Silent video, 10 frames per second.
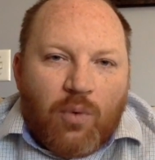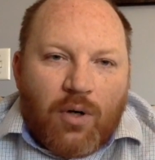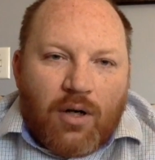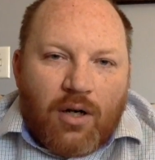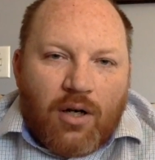
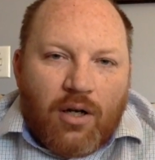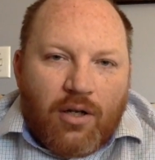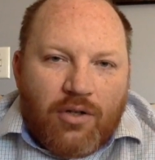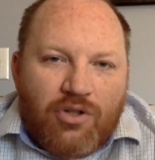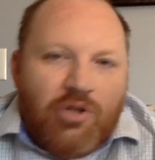were
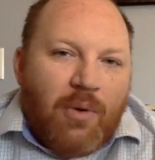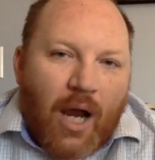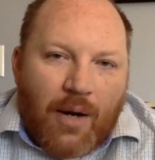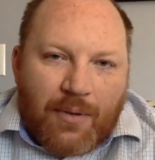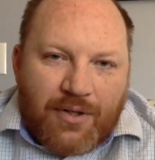2
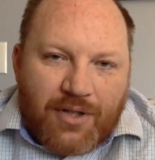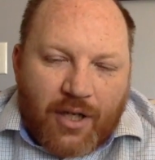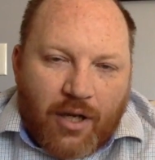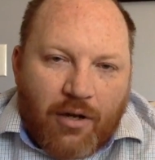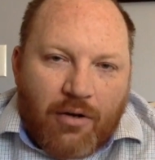hours
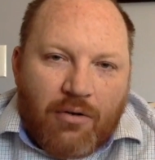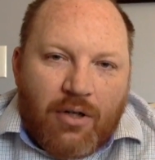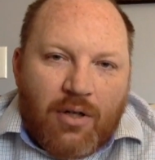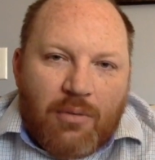ago,